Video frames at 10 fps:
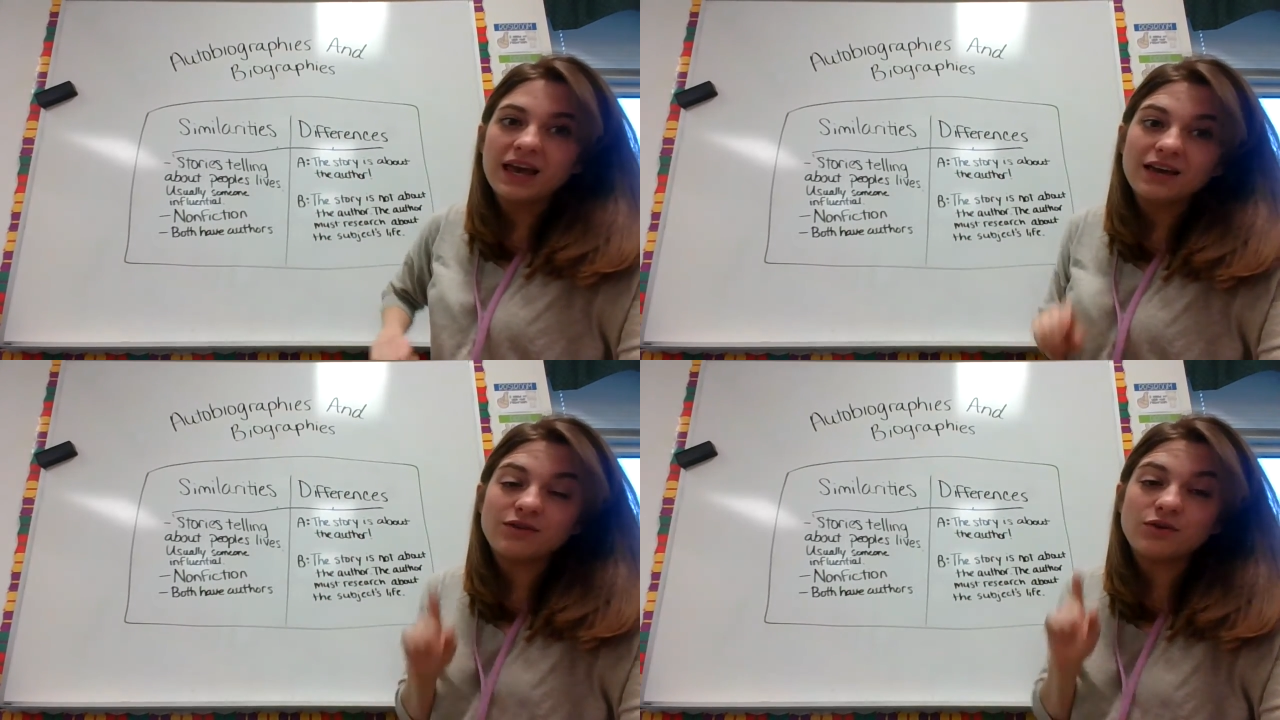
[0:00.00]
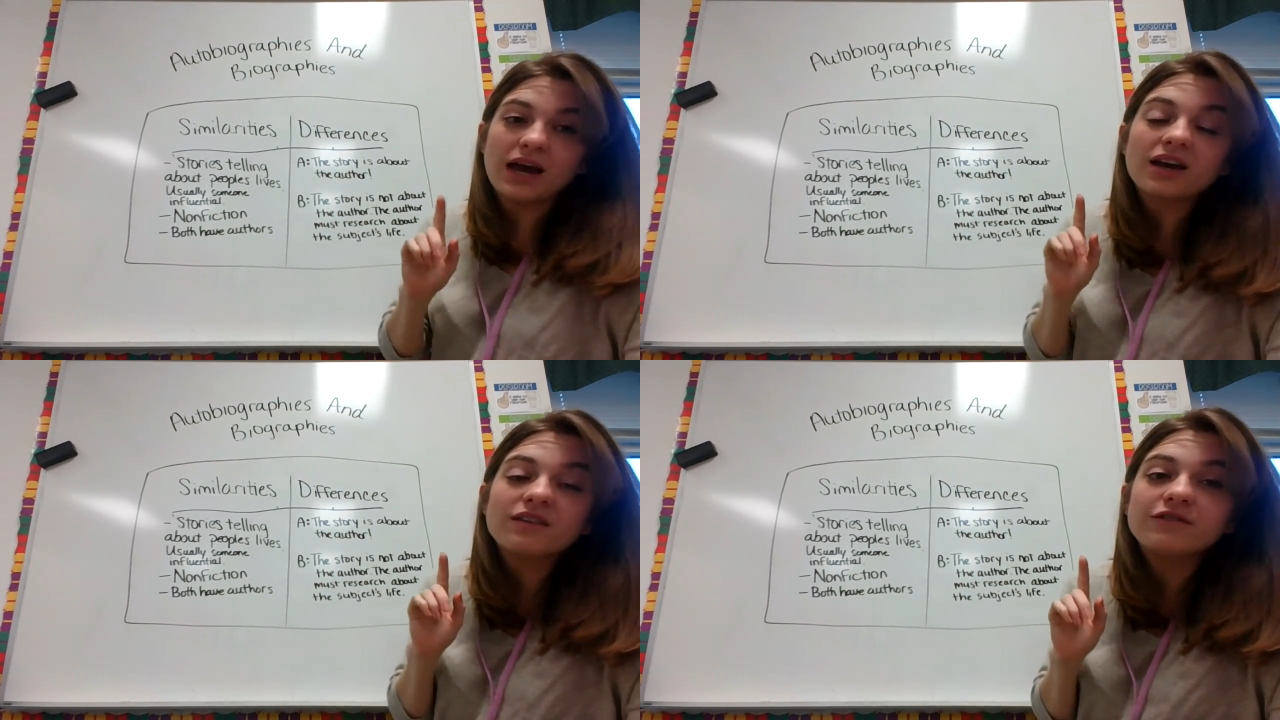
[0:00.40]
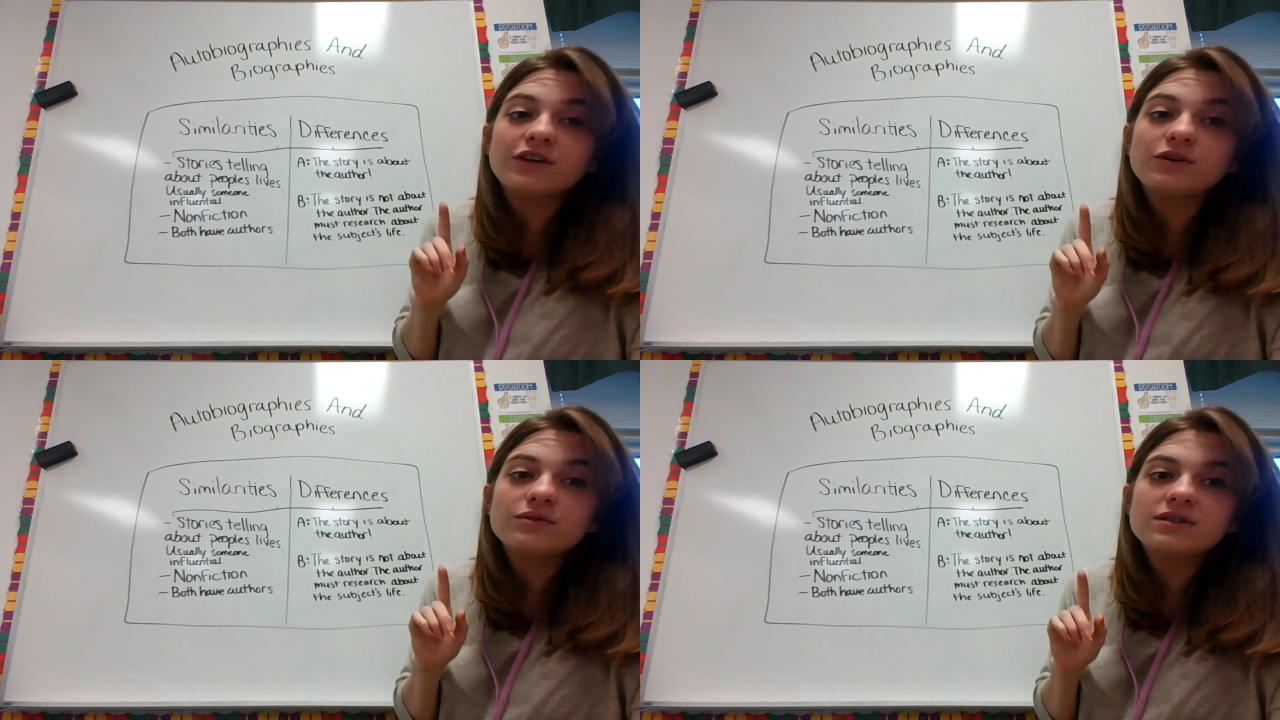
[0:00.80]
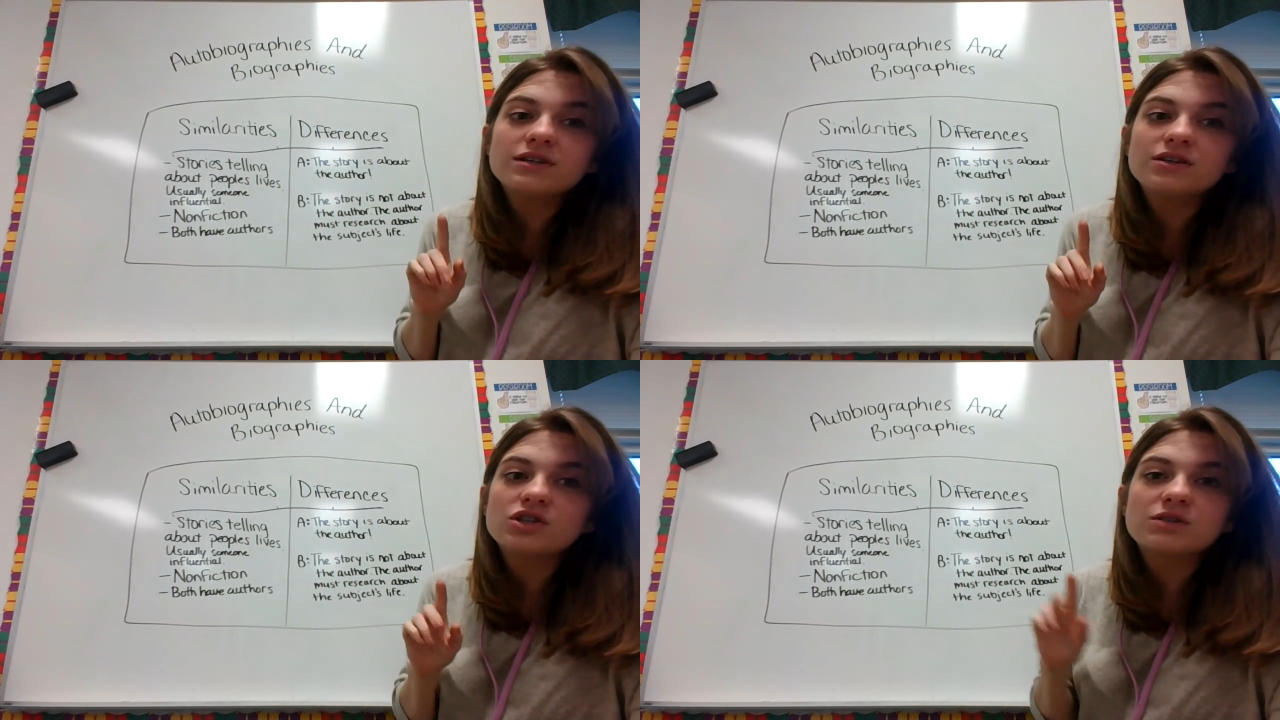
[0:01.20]
If you get confused,
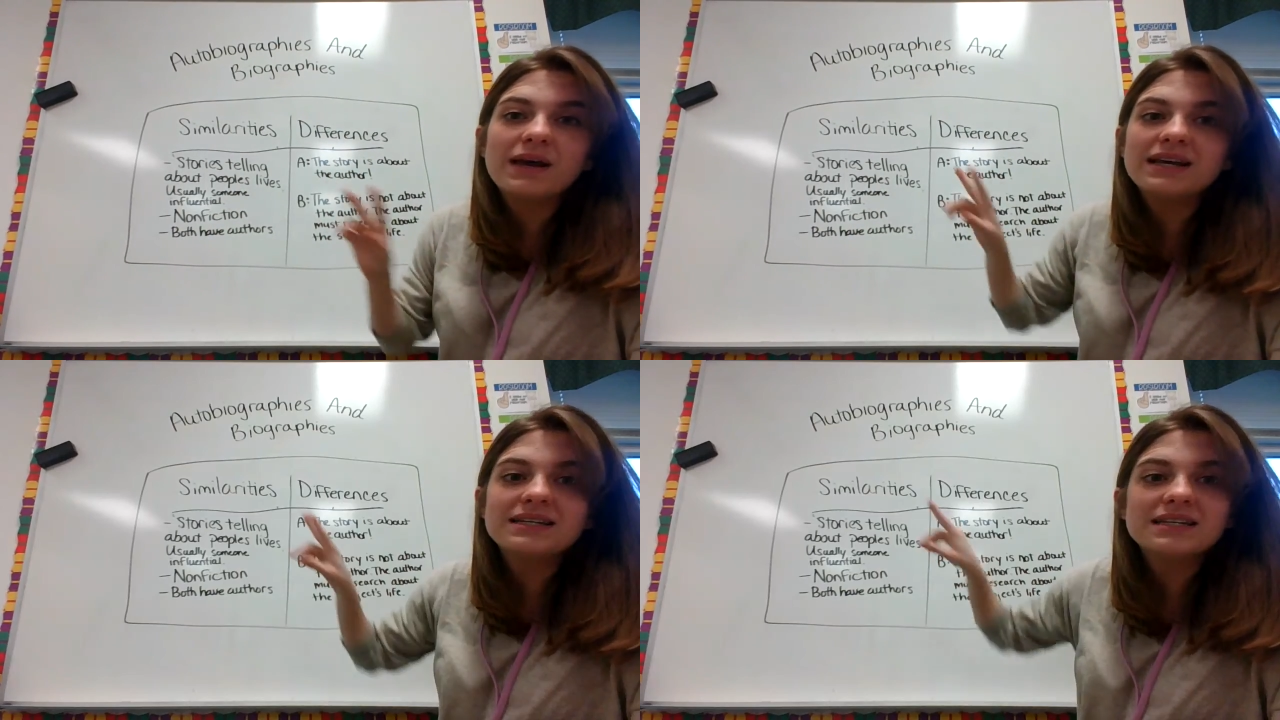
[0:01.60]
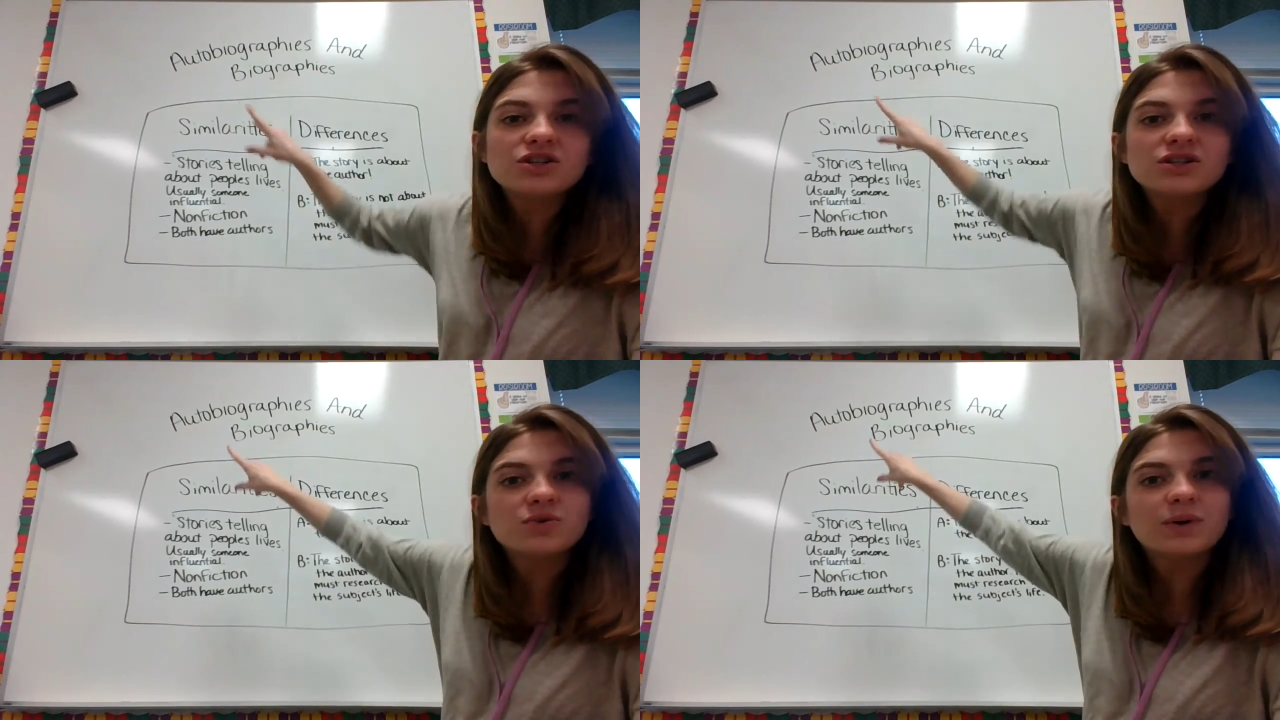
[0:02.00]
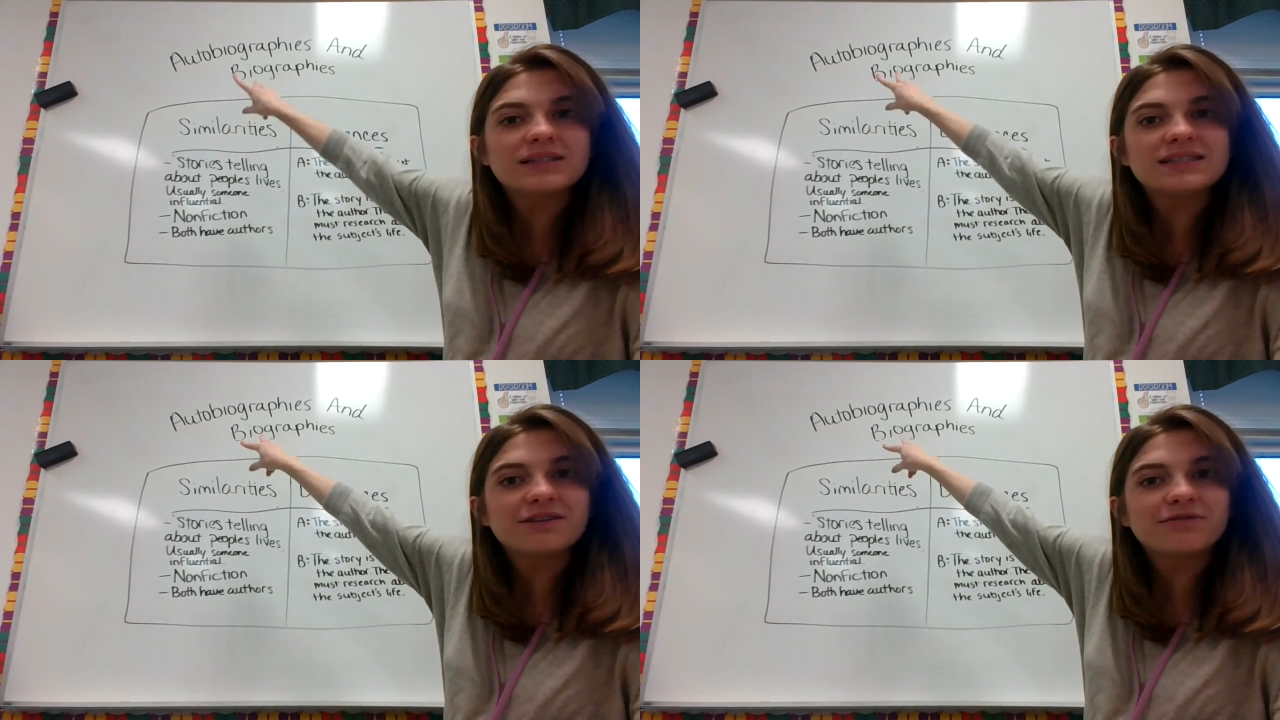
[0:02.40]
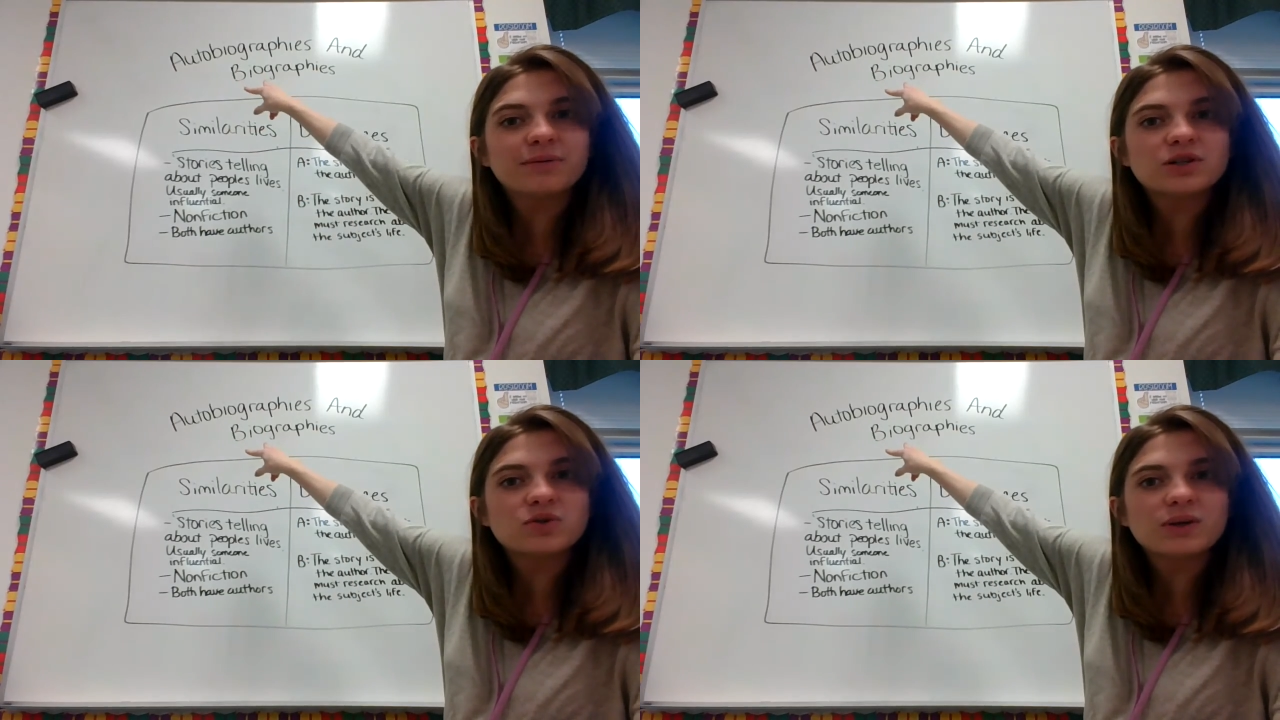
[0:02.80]
just pay attention to what's
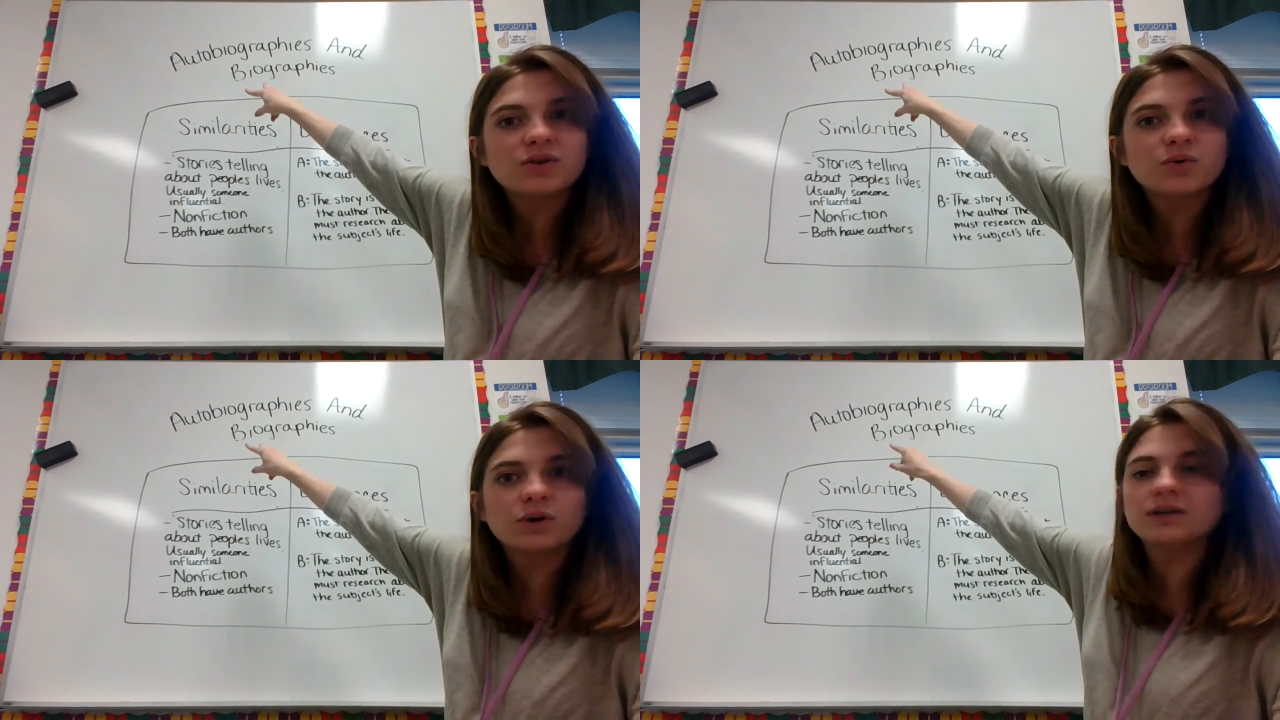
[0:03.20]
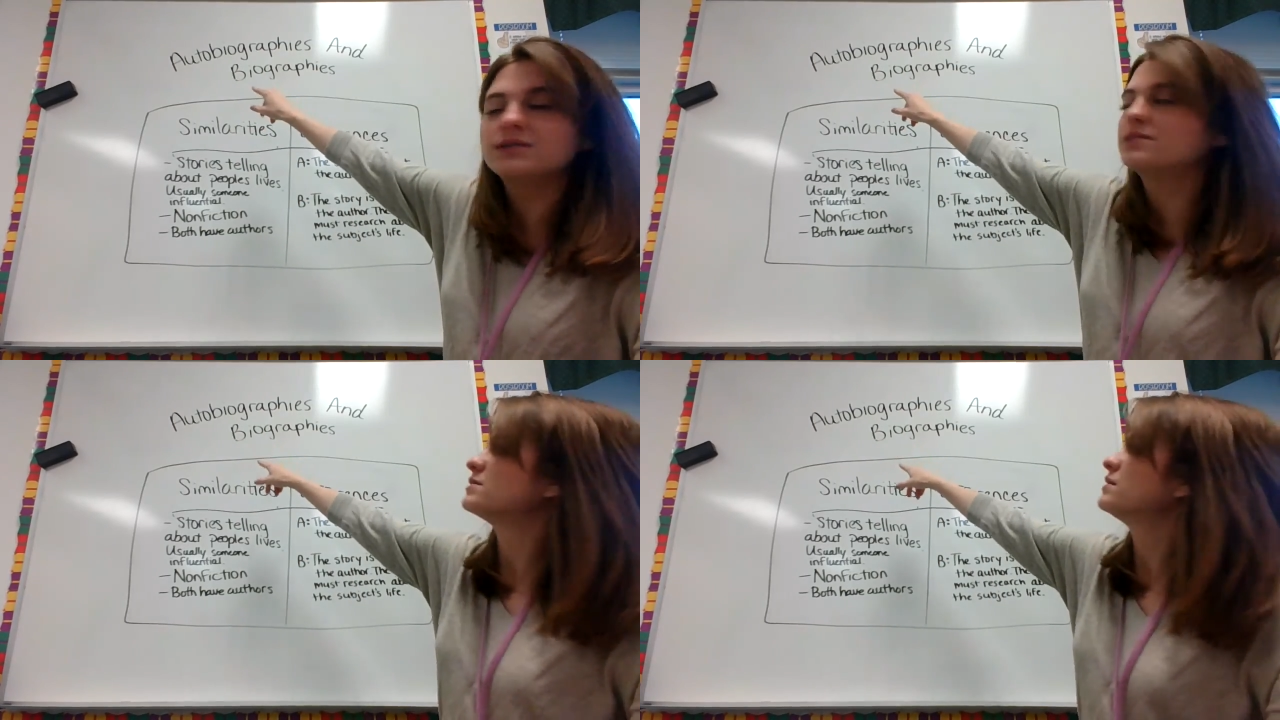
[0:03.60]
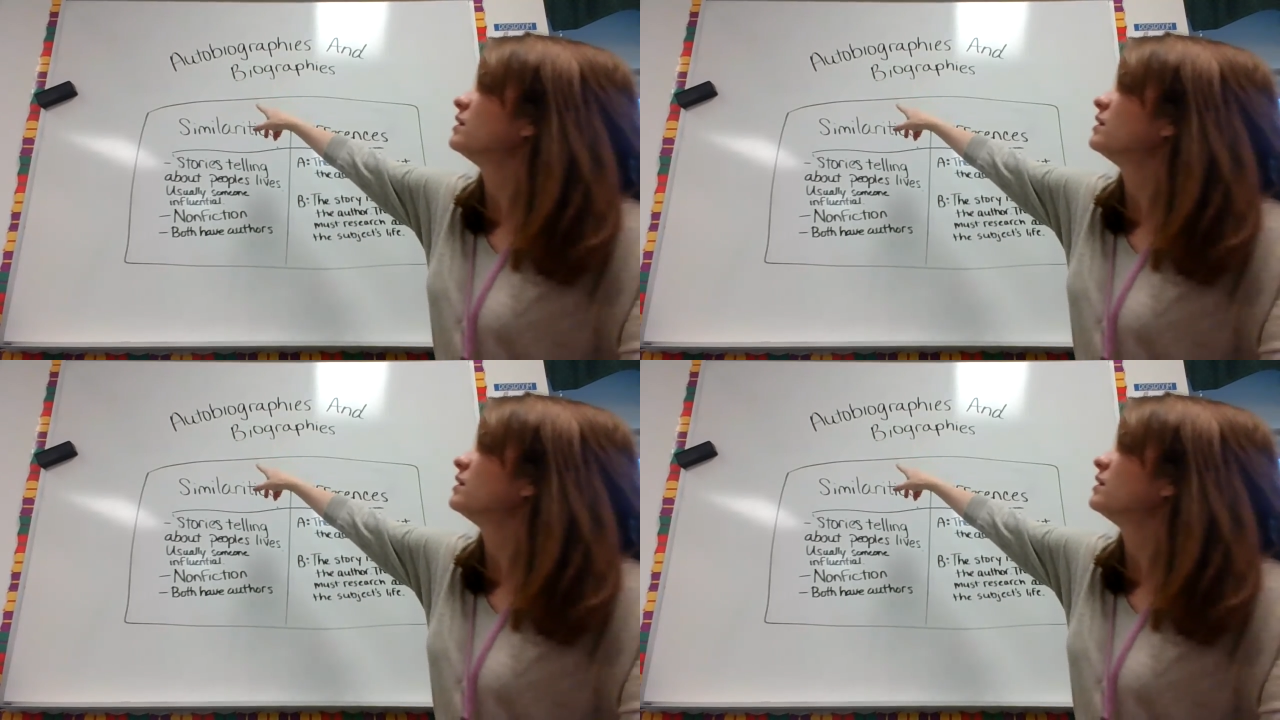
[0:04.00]
different between the words.